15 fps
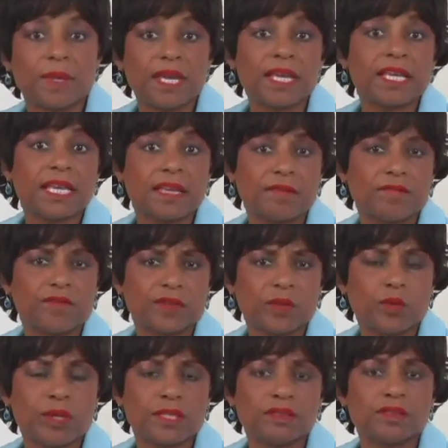big
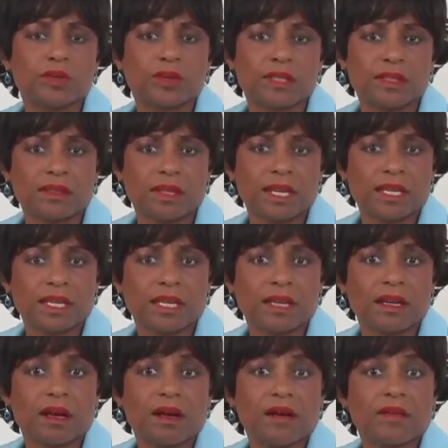influence on the
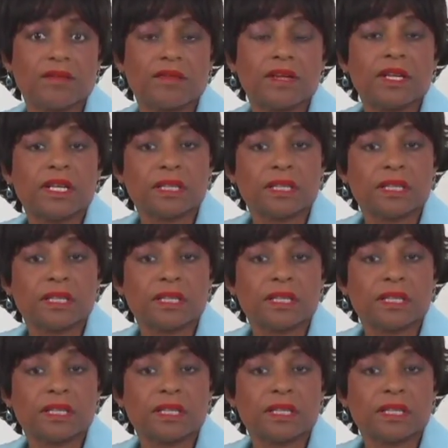thinking of